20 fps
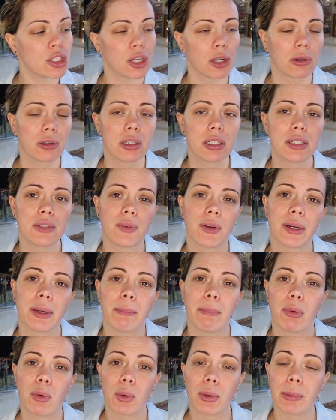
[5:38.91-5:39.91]
Toner is very
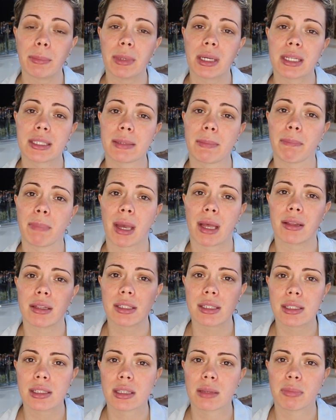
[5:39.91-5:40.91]
important because it
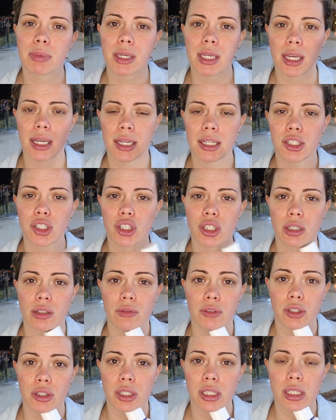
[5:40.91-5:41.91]
balances the pH
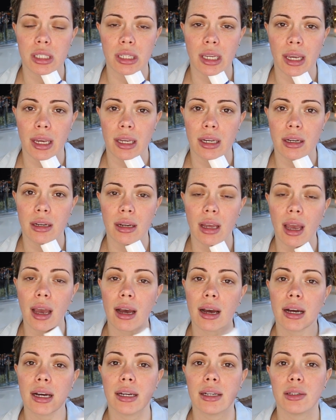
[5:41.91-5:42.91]
of your skin
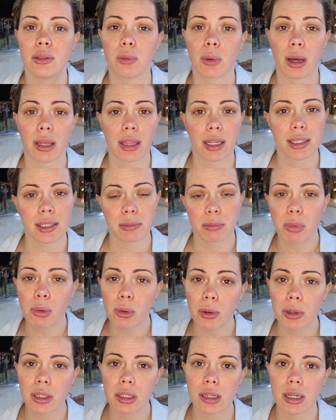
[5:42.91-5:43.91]
and why that's
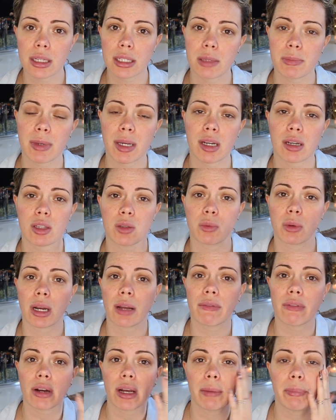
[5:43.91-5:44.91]
important is because
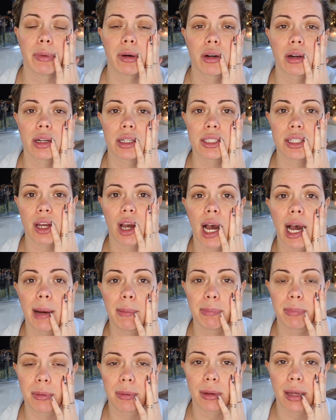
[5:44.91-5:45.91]
whatever I put on
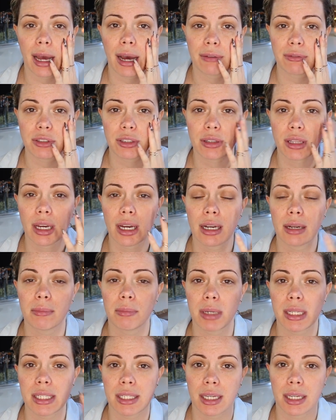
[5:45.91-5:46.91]
top after
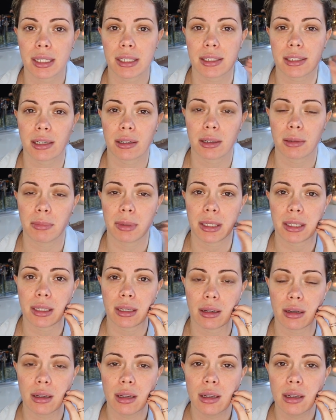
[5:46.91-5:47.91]
that, my skin is gonna
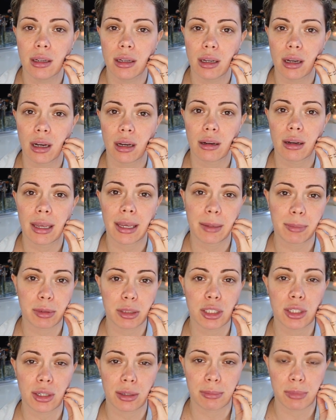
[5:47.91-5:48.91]
be
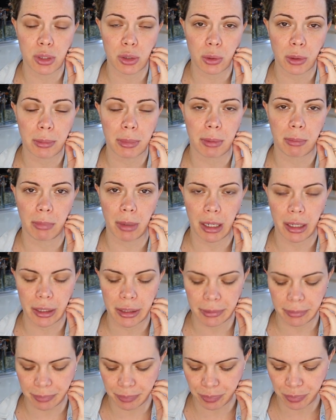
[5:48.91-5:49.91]
able to absorb it
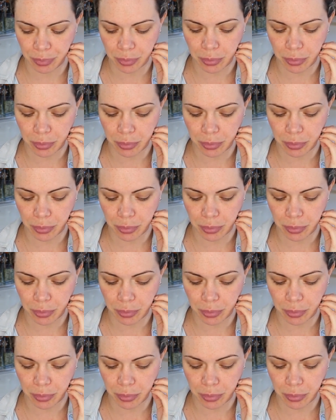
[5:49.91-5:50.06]
better.